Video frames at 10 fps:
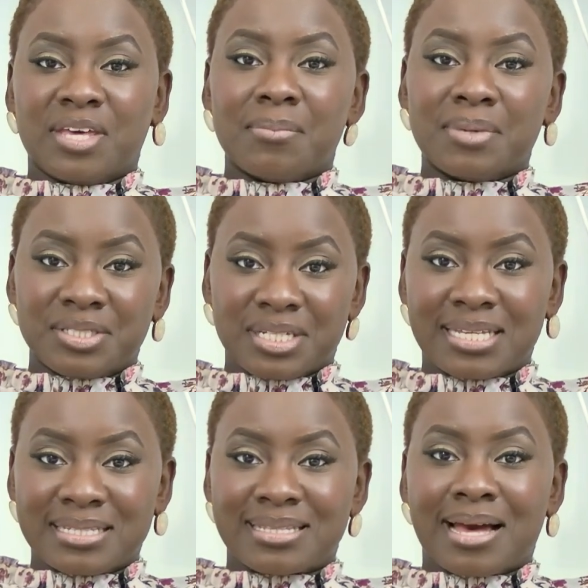
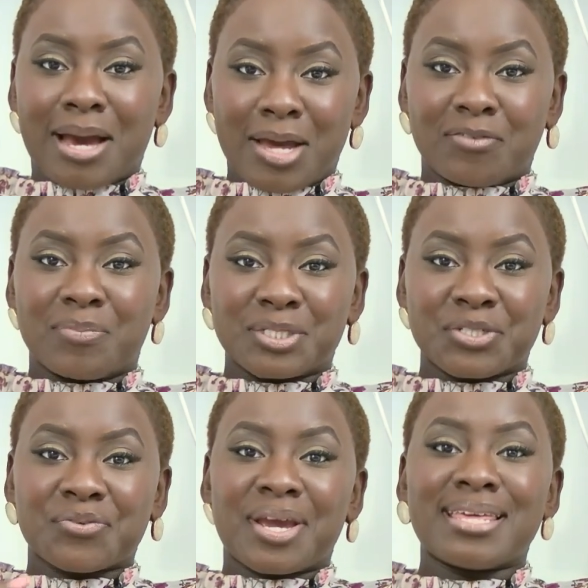images that kind of
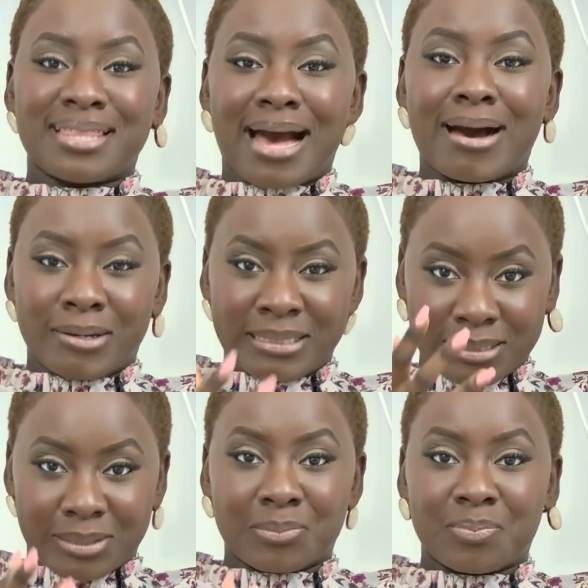portray that ideal.